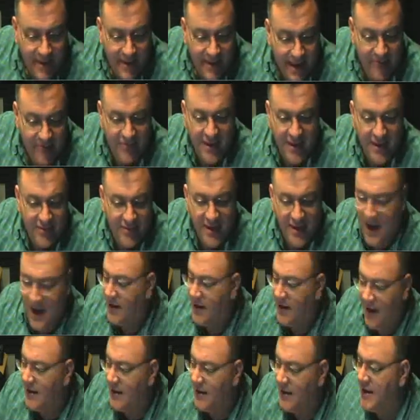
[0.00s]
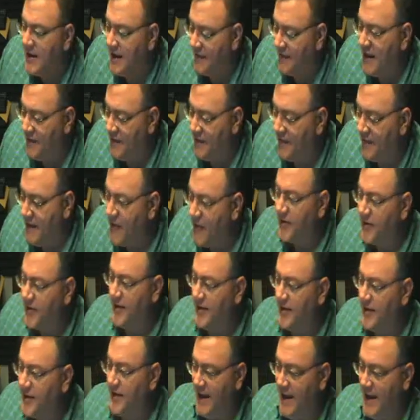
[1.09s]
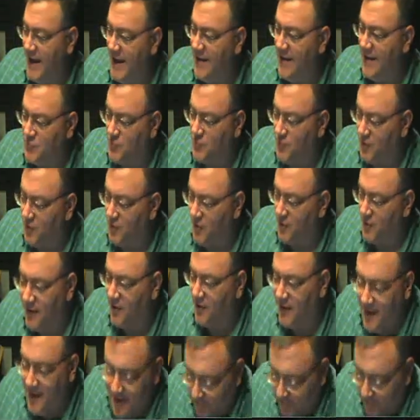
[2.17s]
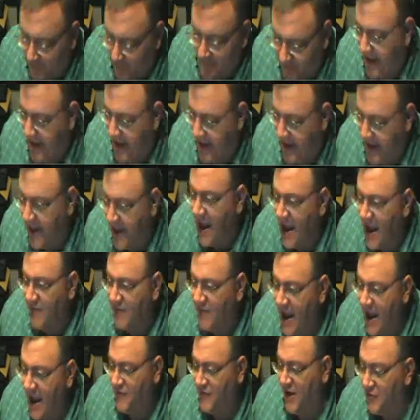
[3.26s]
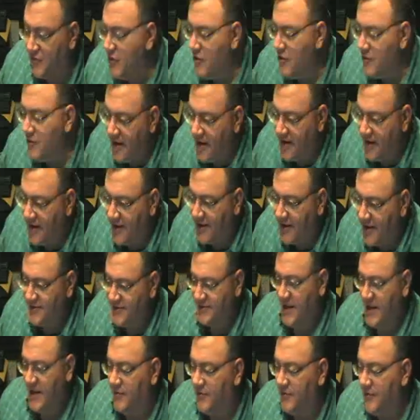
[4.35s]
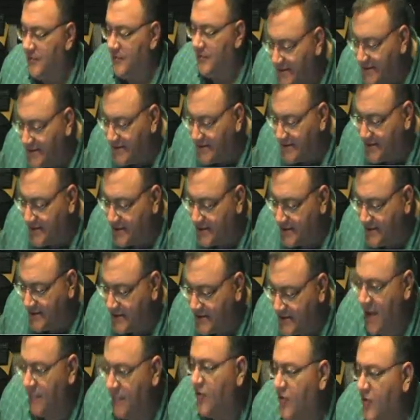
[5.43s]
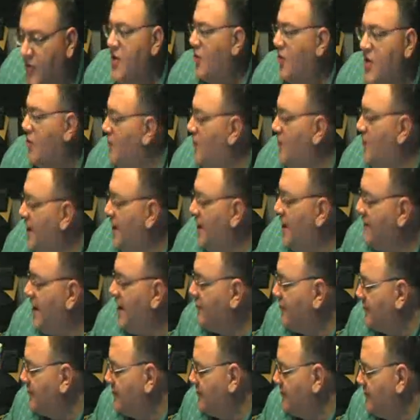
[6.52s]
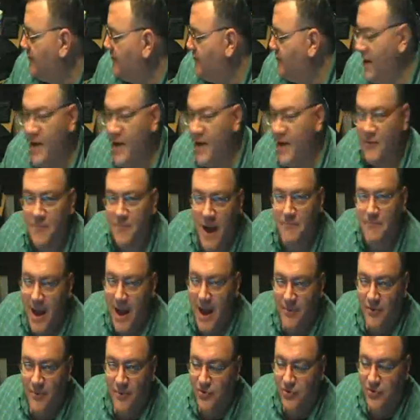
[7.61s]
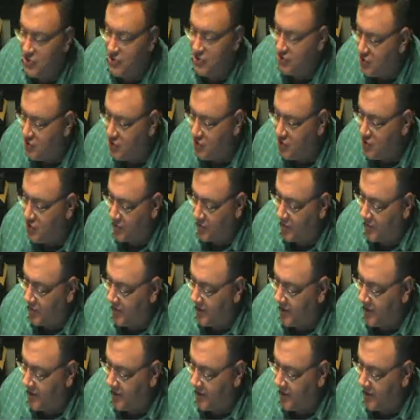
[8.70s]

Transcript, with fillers: in the, uh, in the American English world with the NIV, the New American Standard, the Message Bible, or whatever whatever Bible du jour